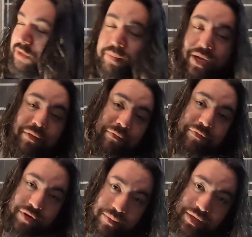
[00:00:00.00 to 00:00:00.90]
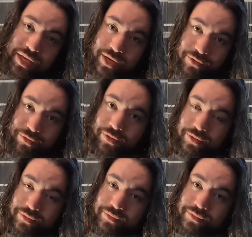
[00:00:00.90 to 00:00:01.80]
can buy them from Carol
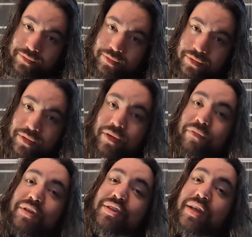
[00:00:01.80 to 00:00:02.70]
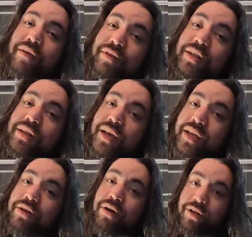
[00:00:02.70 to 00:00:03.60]
for
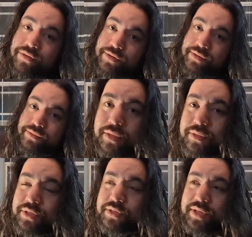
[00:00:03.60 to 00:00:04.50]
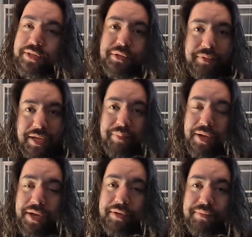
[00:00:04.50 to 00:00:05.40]
$79. Just like the red
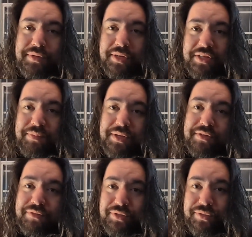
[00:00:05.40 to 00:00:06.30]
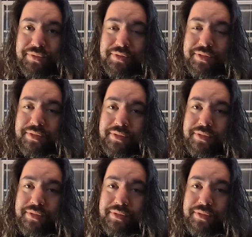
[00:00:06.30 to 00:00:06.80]
bottoms on expensive shoes,